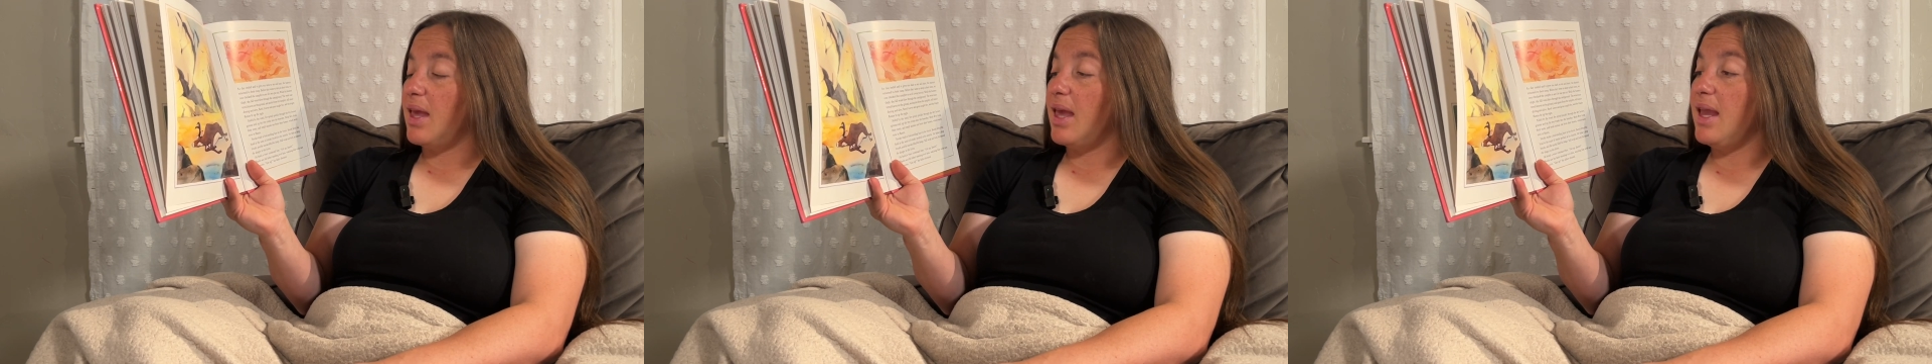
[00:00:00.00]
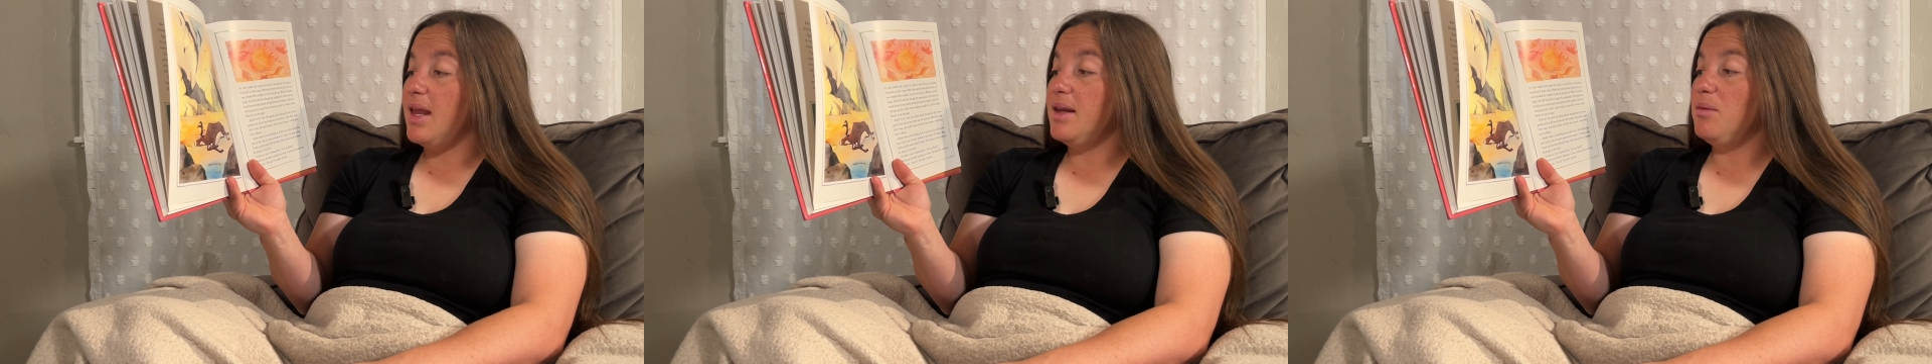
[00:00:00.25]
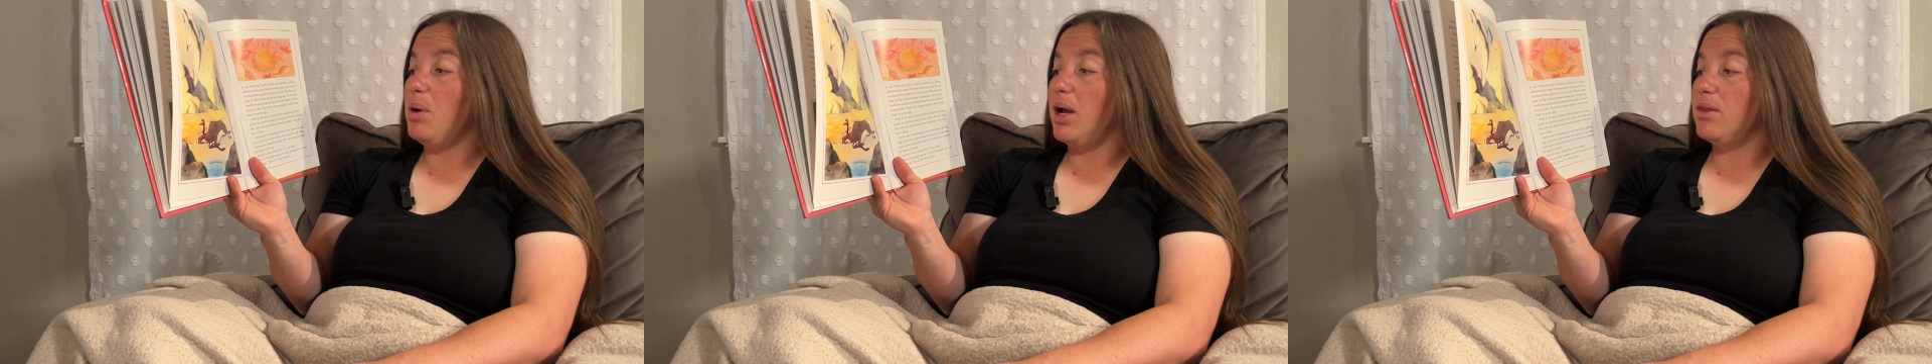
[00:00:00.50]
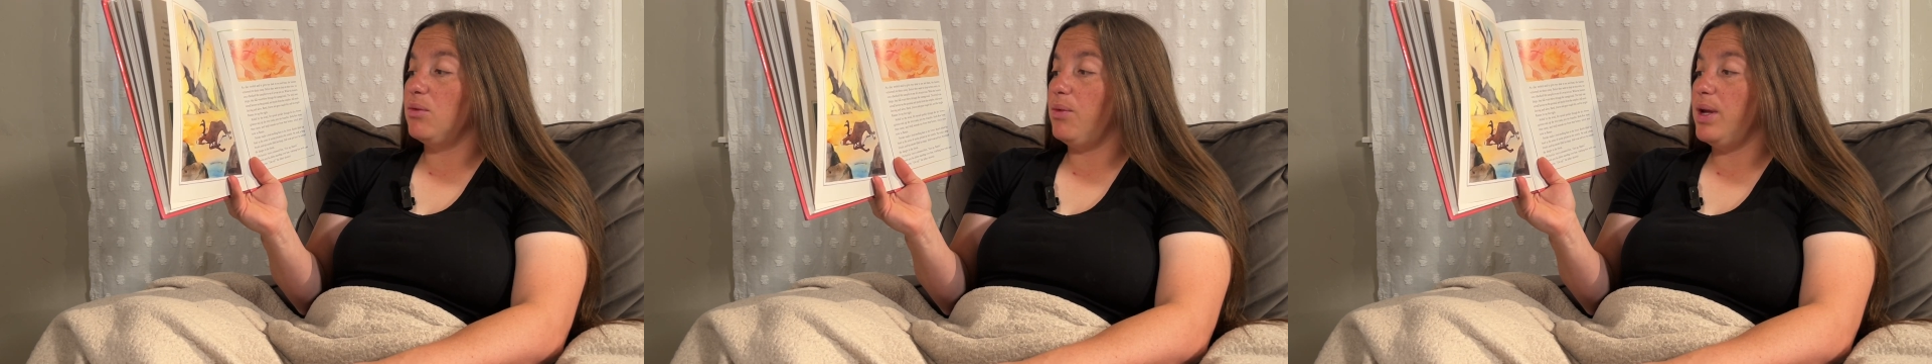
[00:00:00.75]
Aided
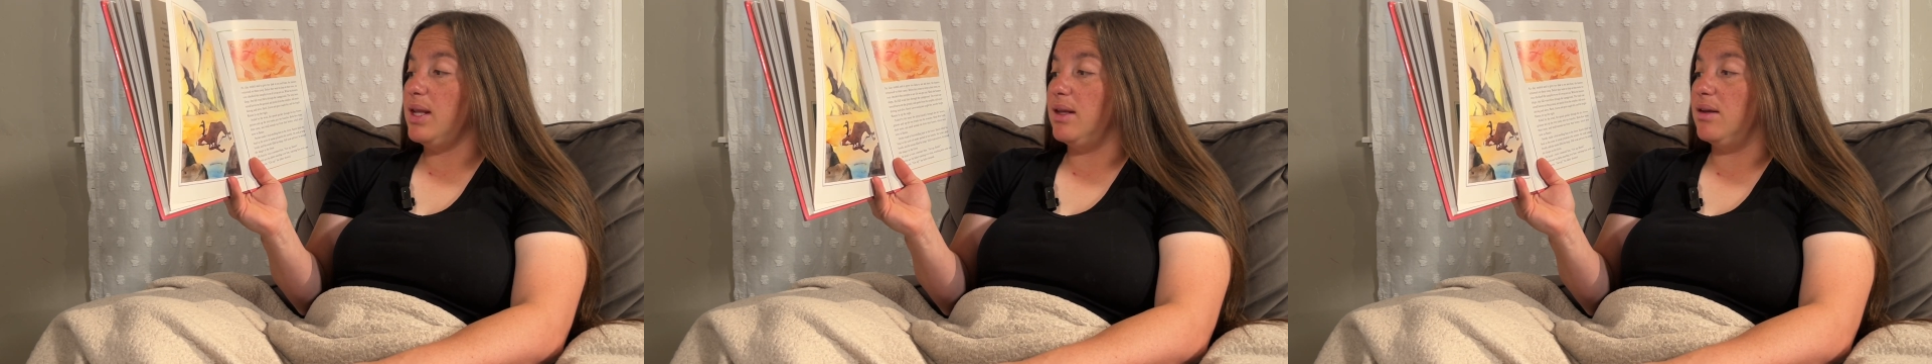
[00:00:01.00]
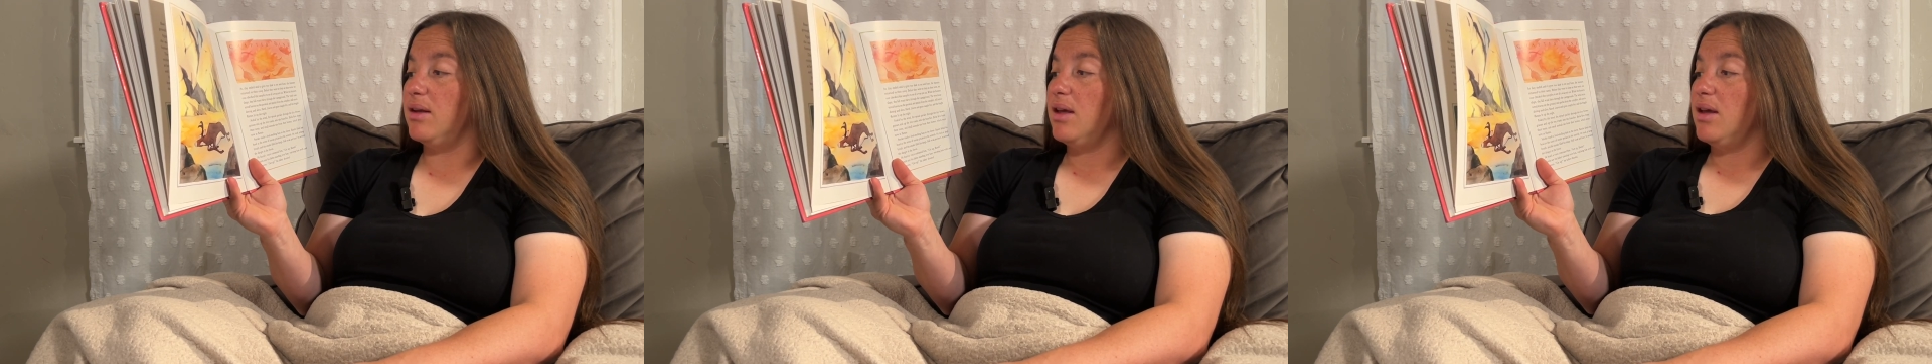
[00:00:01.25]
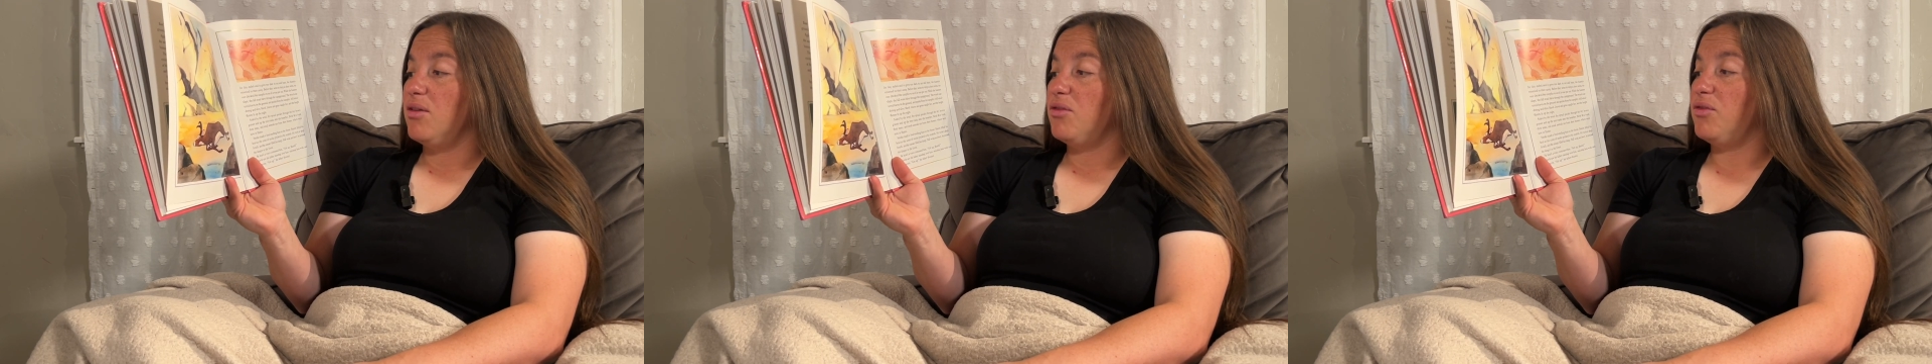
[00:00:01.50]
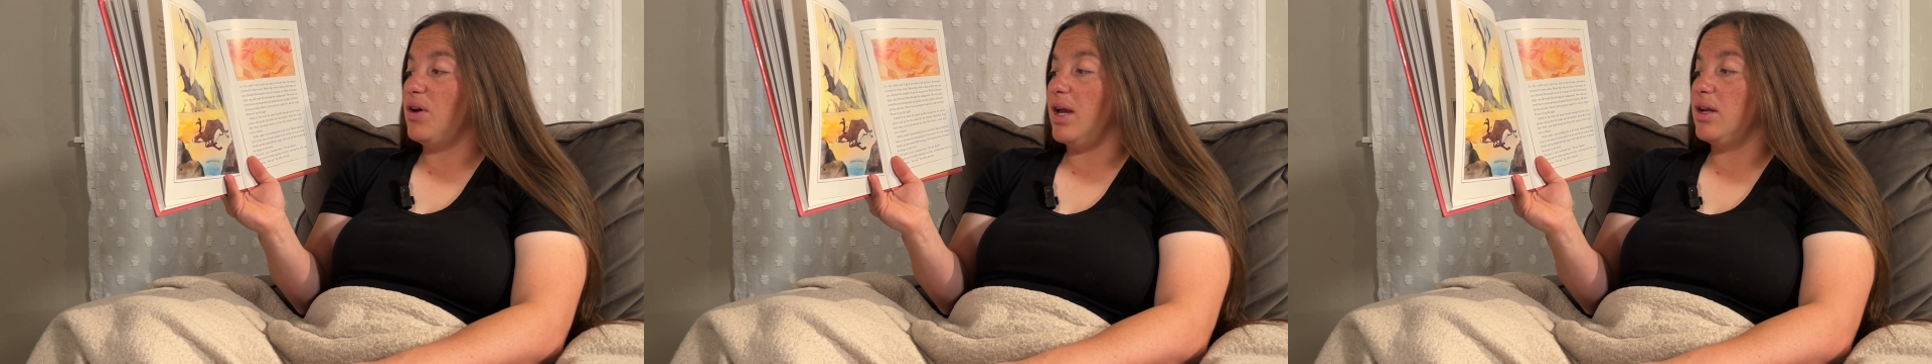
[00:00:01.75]
by the wind,
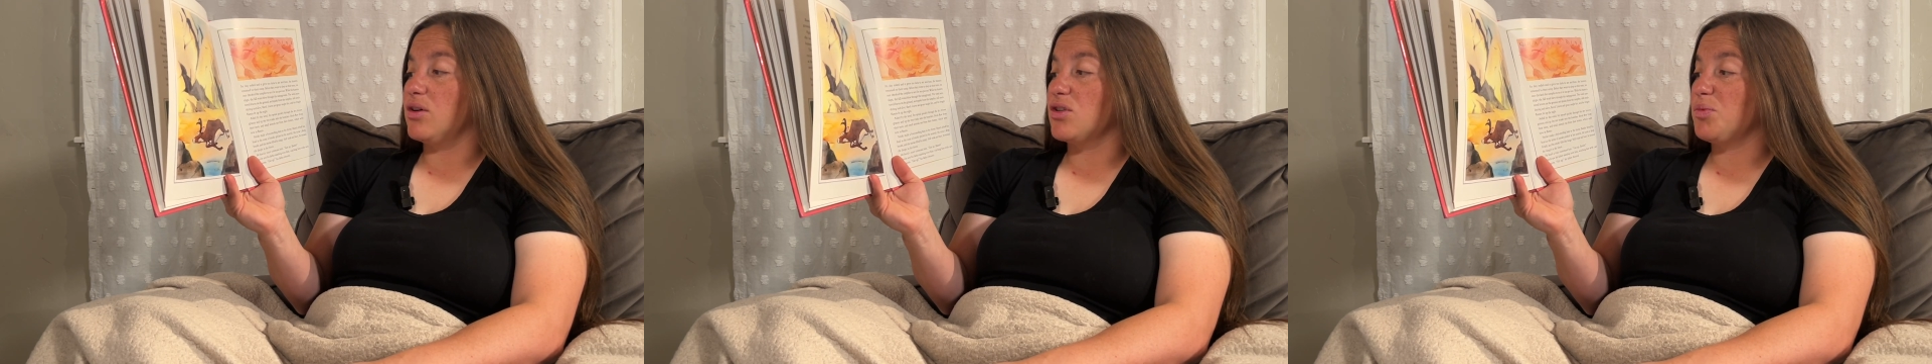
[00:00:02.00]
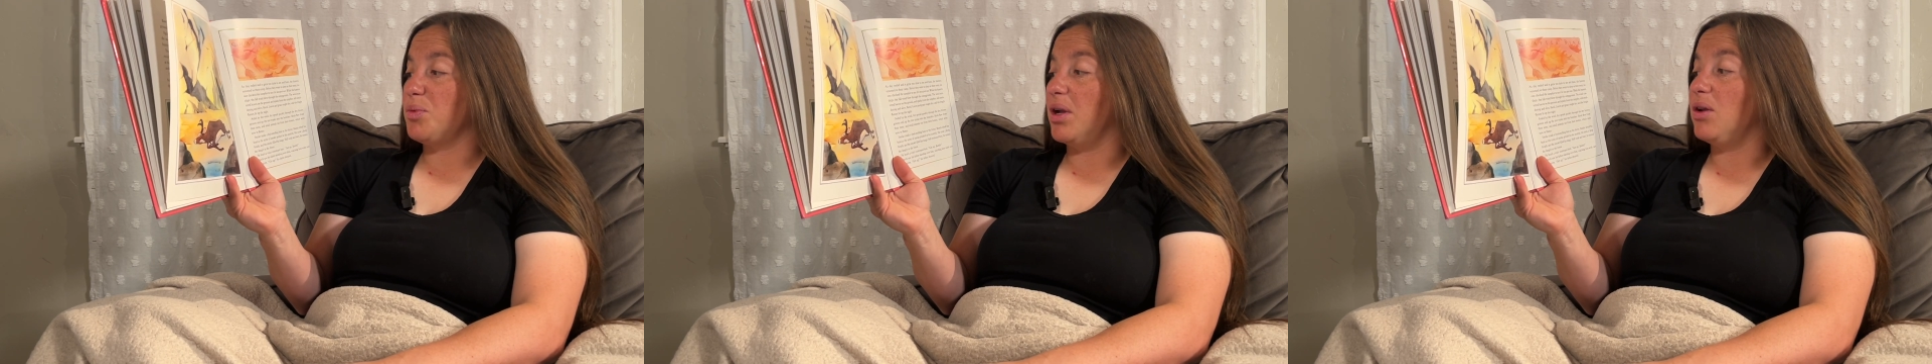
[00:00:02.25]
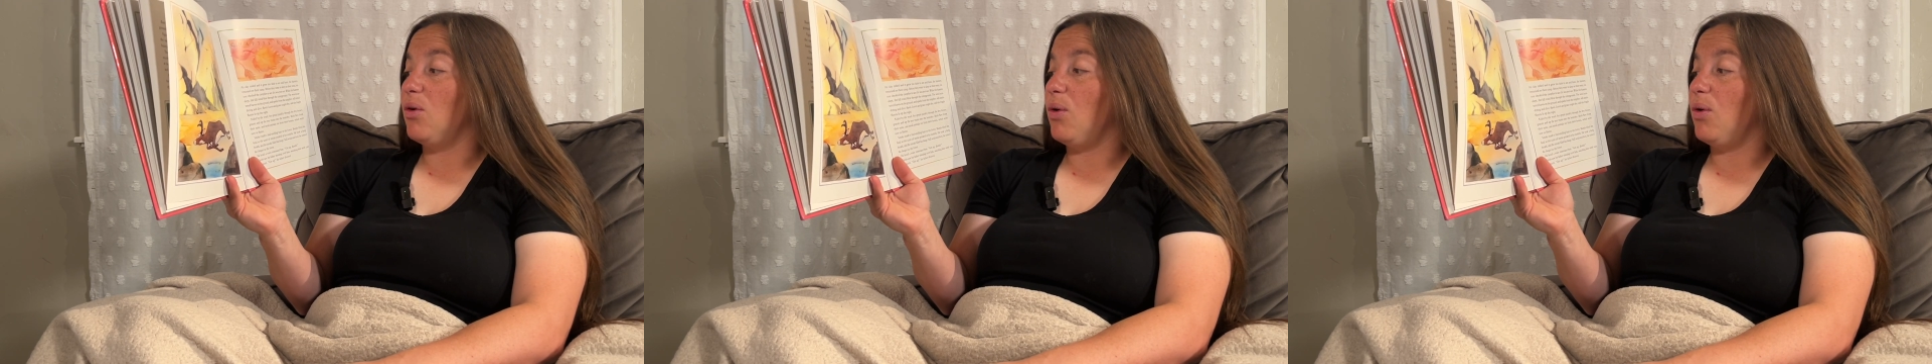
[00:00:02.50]
fire spread